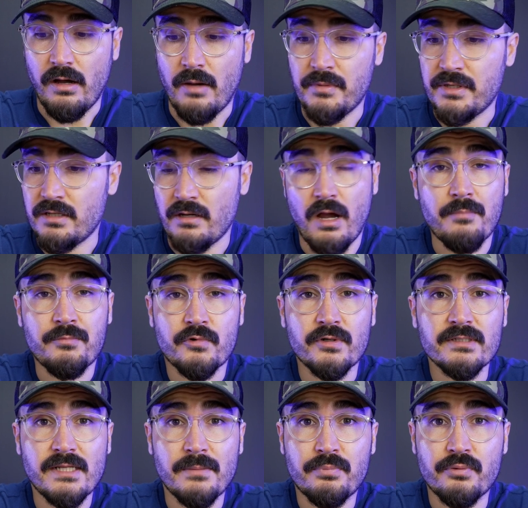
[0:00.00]
I mean, I'm
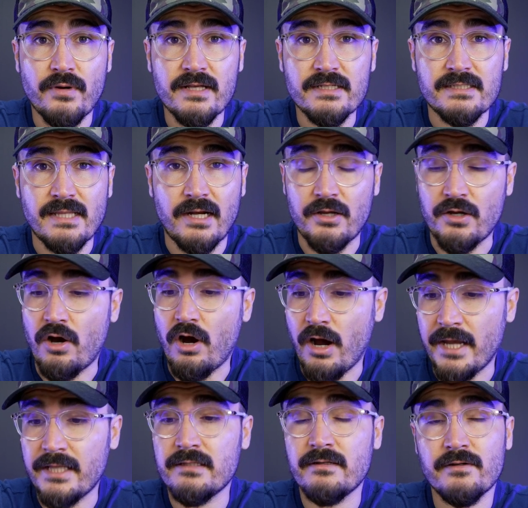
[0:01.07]
really impressed and I
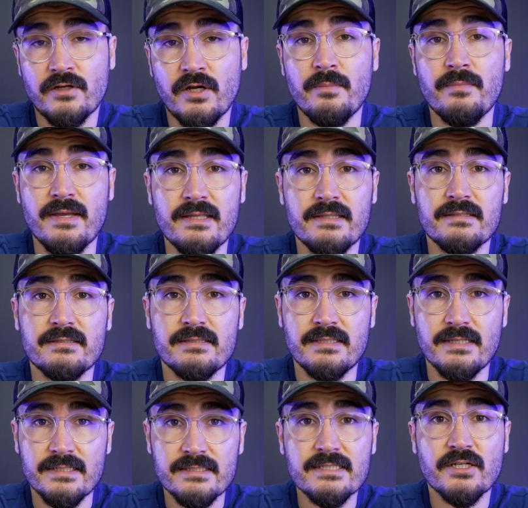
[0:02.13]
highly recommend
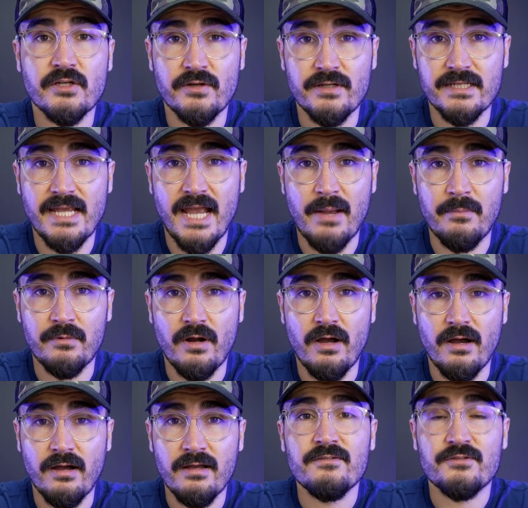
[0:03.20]
this security
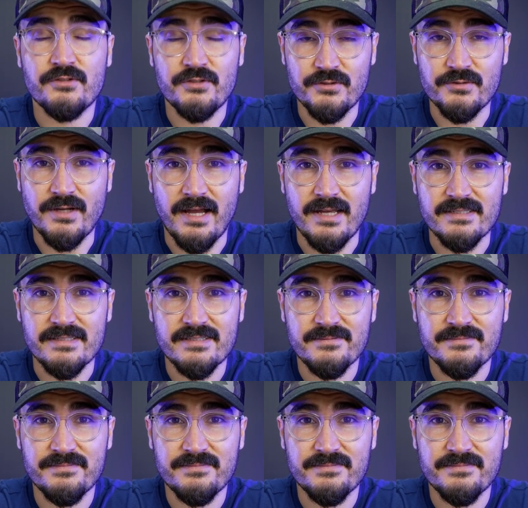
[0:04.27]
camera to you guys.